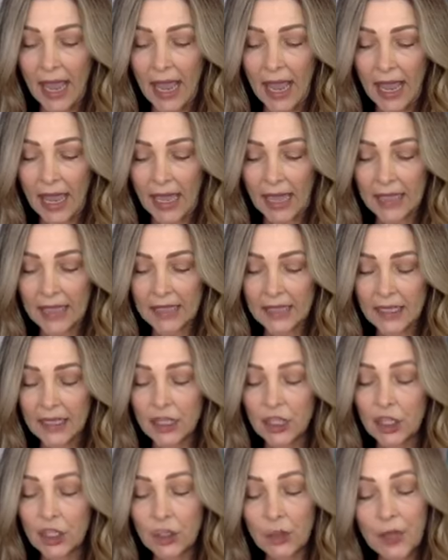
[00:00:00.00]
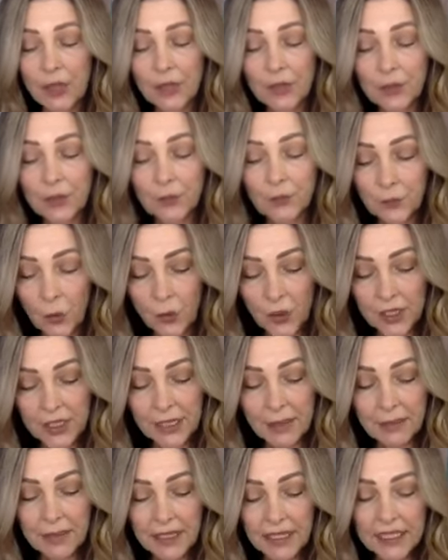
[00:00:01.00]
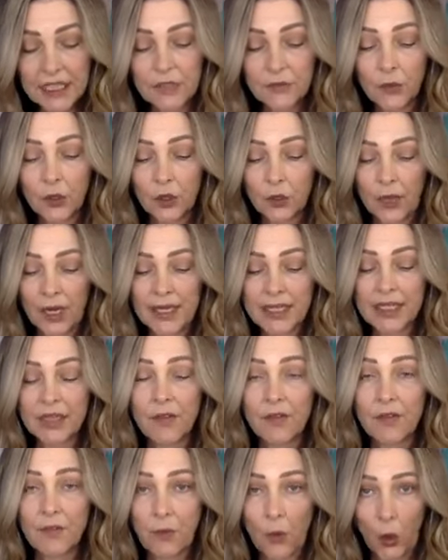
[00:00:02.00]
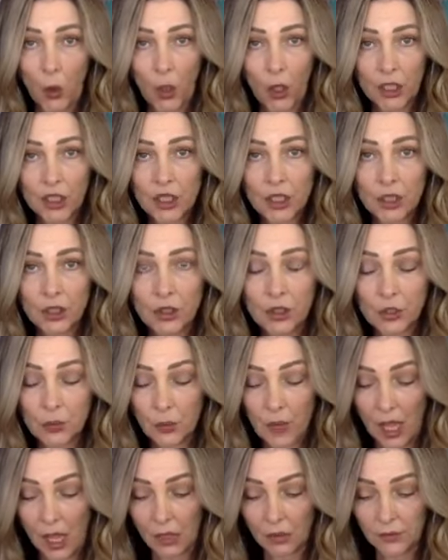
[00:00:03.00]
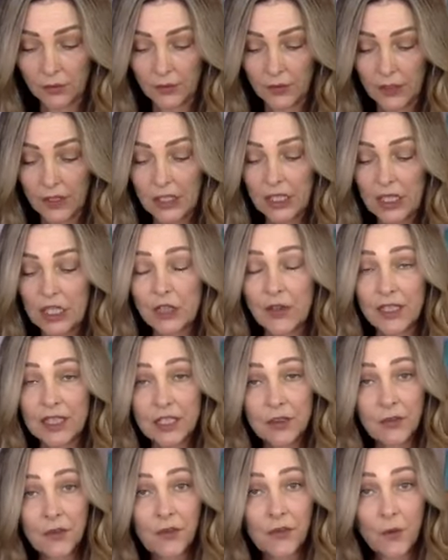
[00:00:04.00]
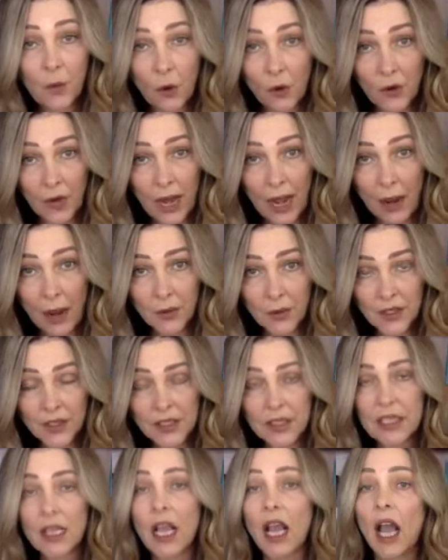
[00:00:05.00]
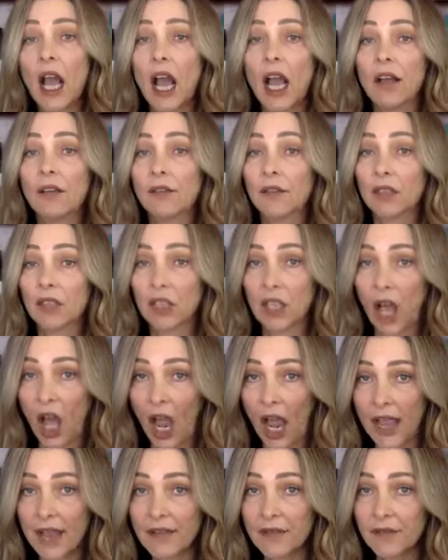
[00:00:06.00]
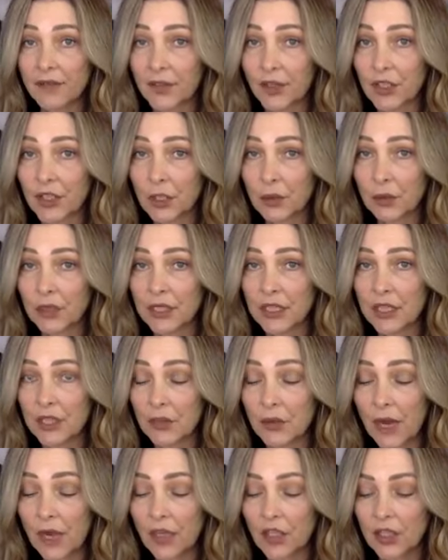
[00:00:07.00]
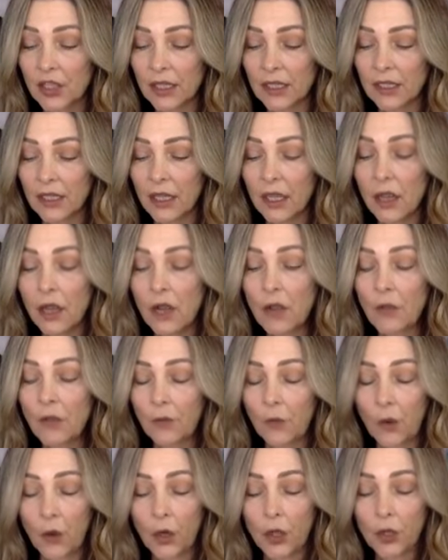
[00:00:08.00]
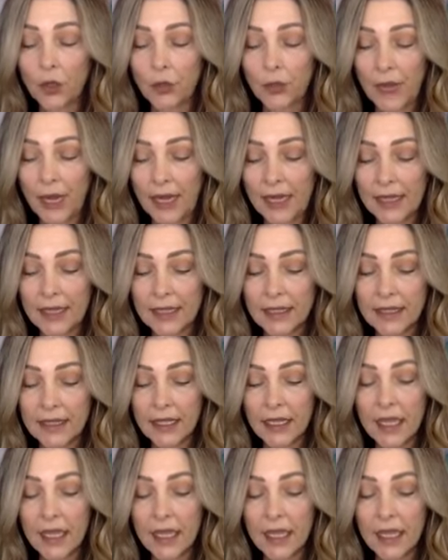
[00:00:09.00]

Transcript: and 240 minutes for grades 4 to 12. So that's 4 hours of live virtual instruction for grades